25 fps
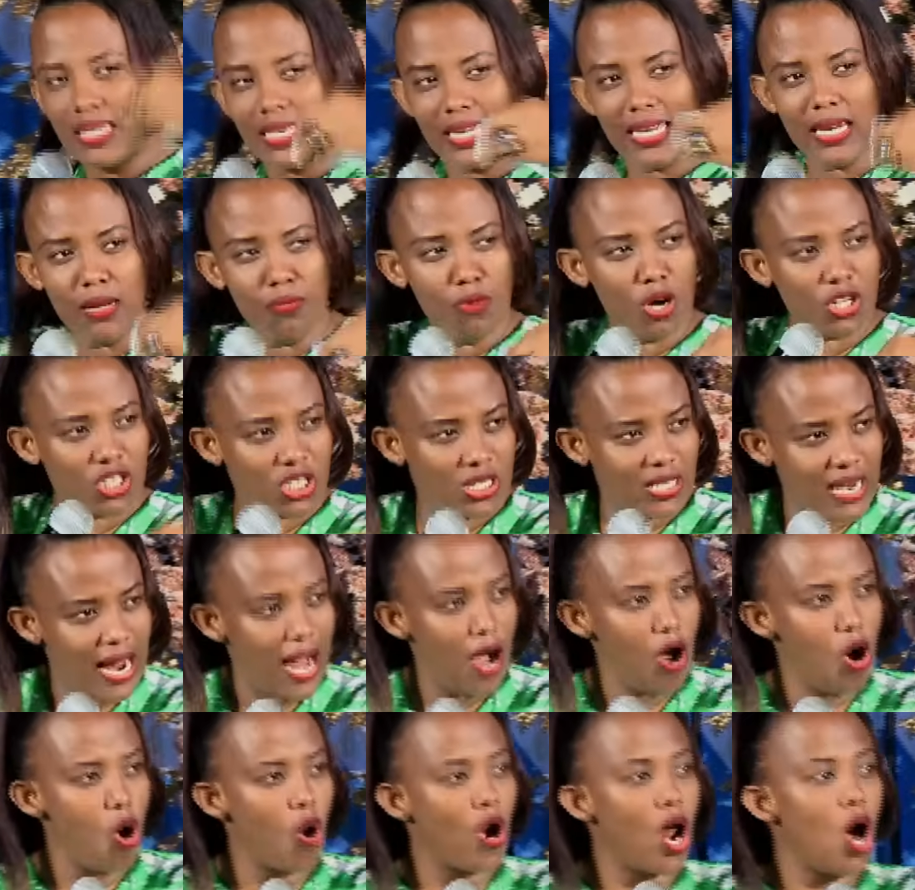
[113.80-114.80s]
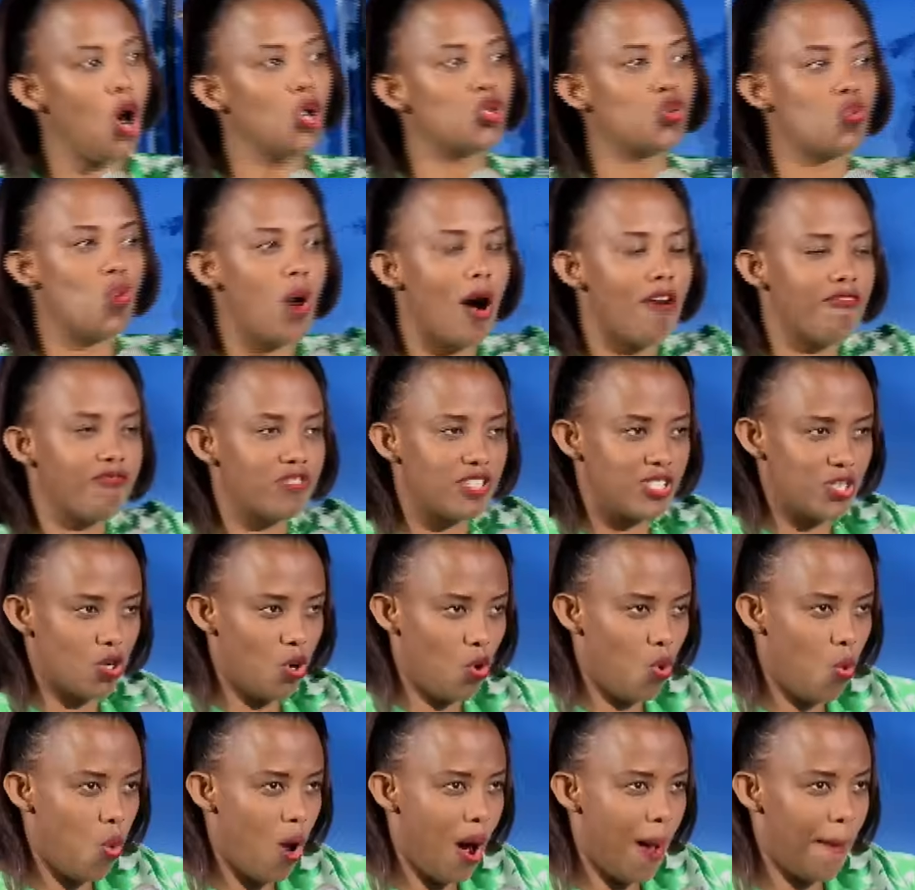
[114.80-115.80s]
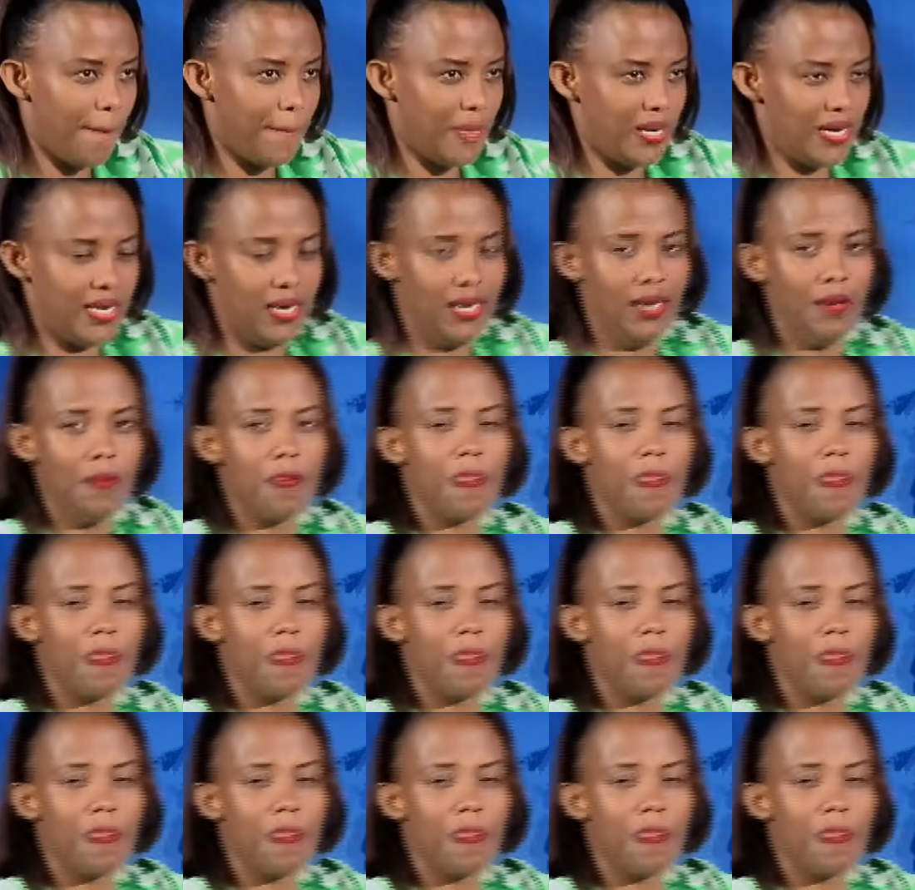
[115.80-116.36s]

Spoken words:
Shirimo kirankoraho twavuzeho kwa mbere.